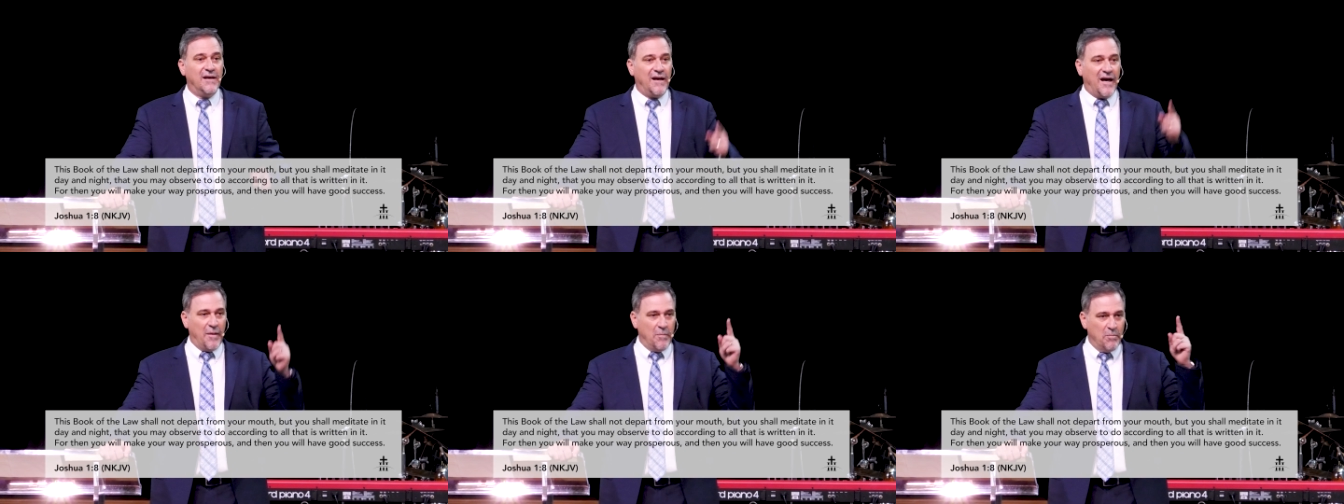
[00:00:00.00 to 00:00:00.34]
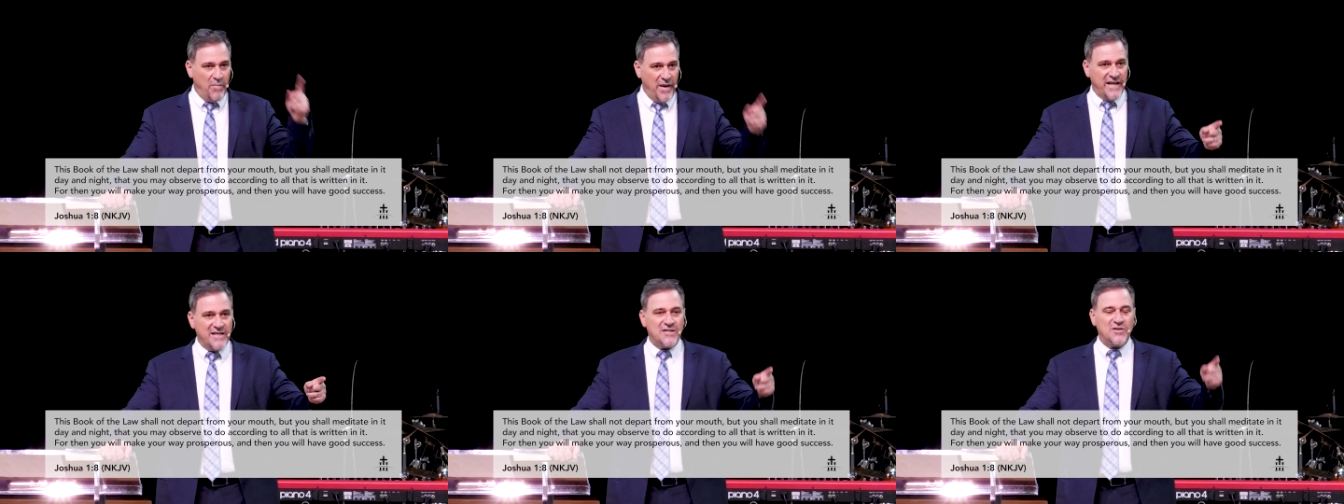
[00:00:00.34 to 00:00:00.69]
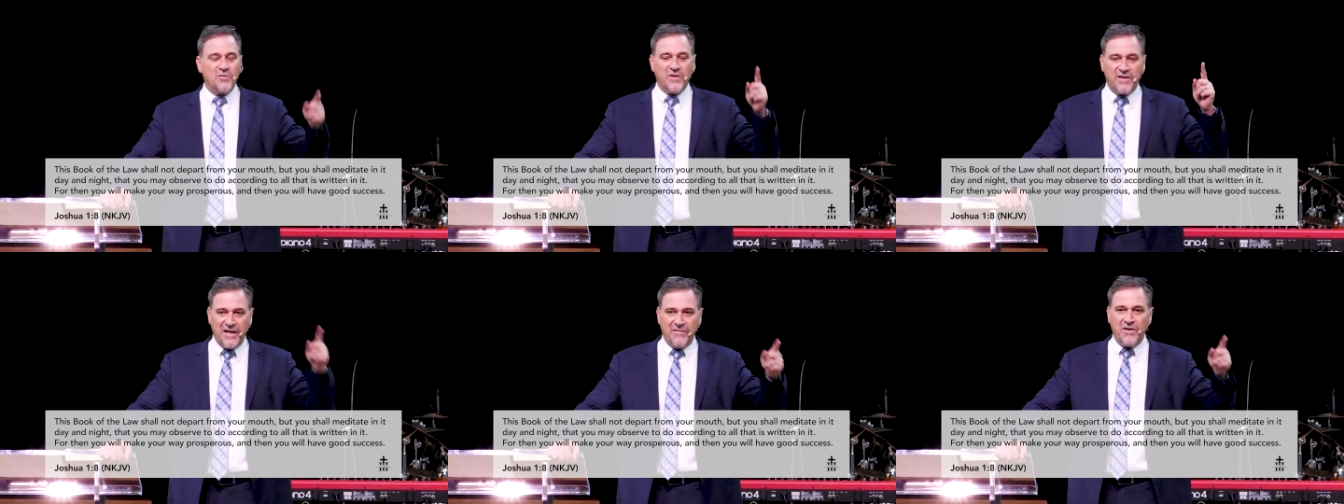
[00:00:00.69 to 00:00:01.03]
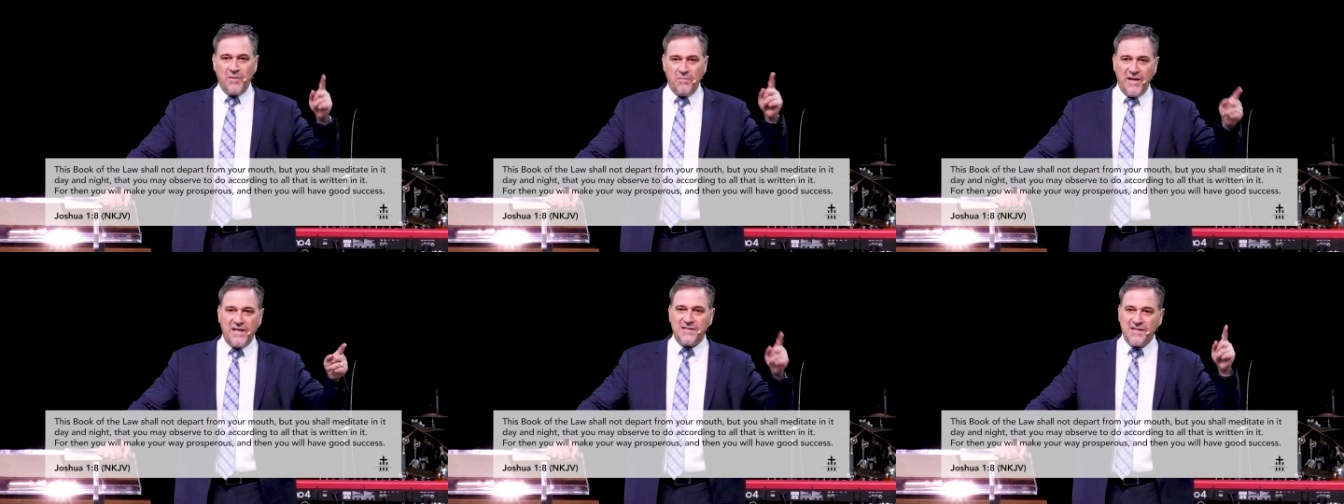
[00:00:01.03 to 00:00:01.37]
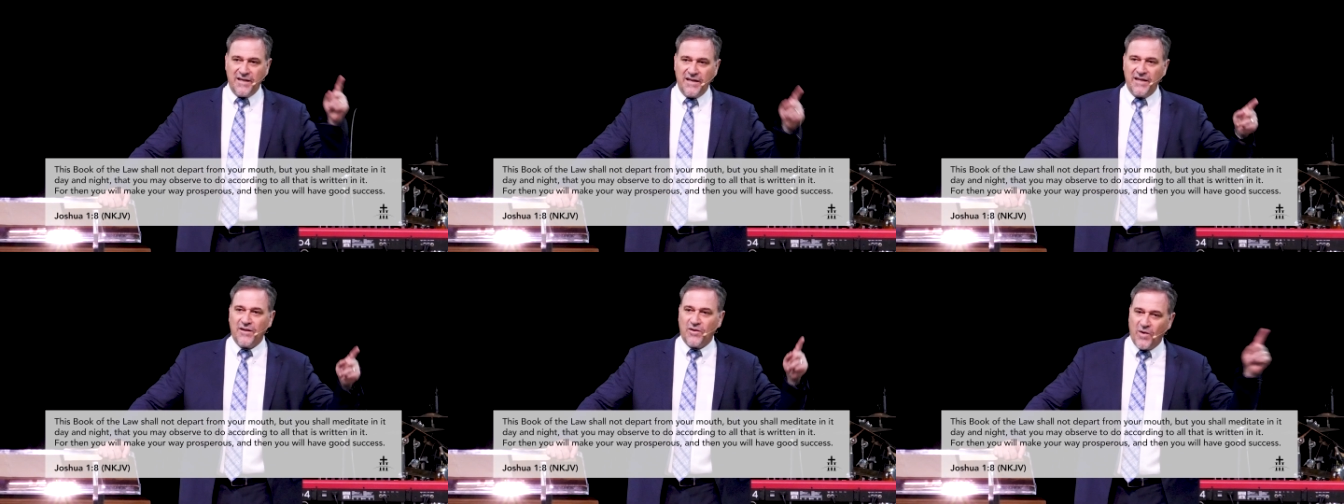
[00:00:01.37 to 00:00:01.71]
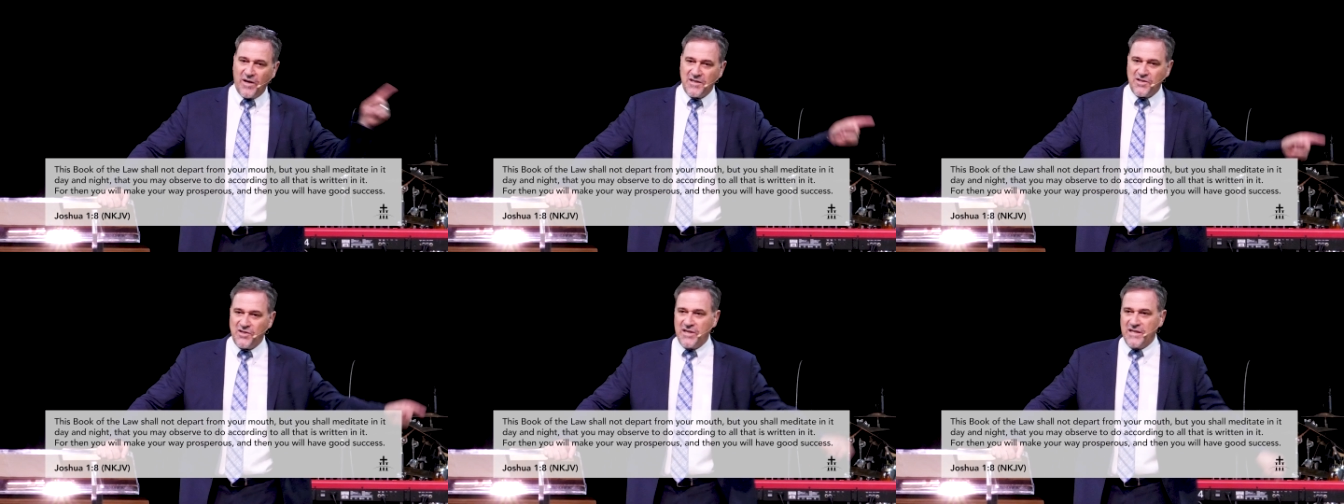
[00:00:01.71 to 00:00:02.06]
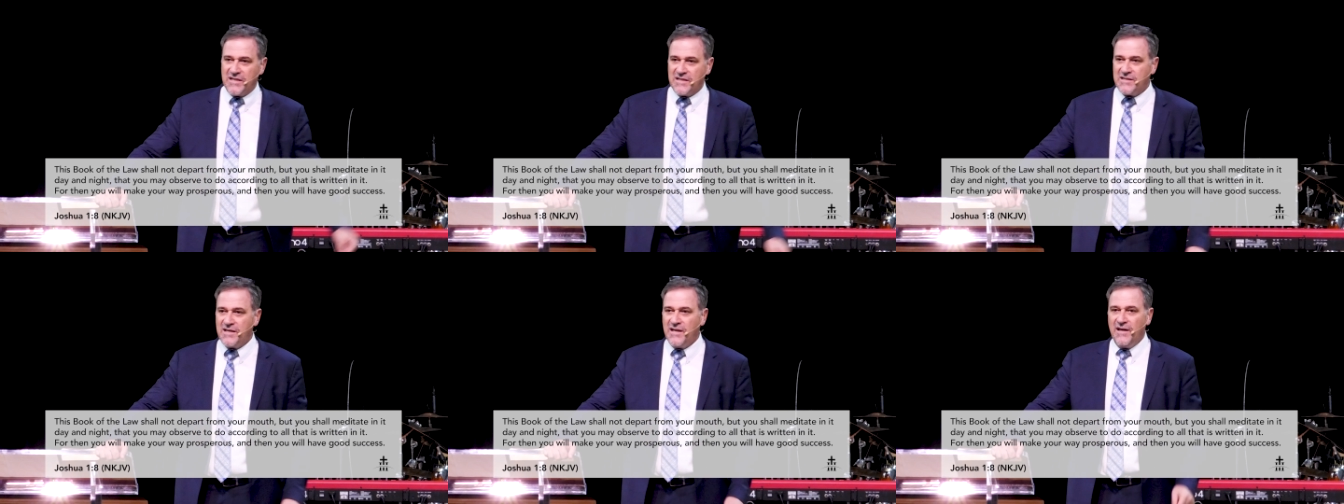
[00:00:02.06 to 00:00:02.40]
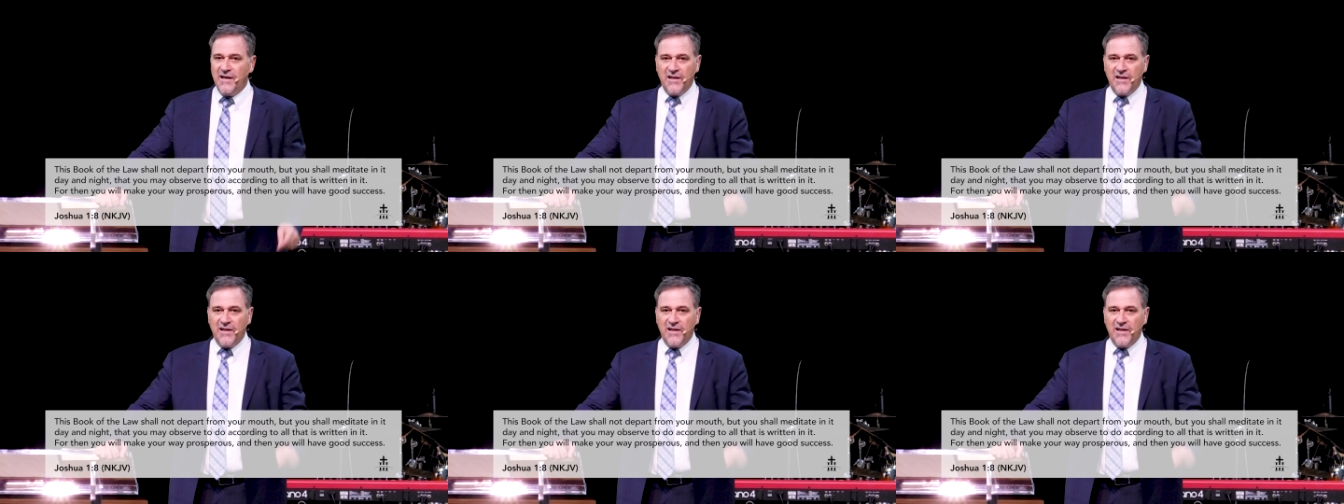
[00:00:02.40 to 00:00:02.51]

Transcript: I'm blessed with every blessing in Christ Jesus.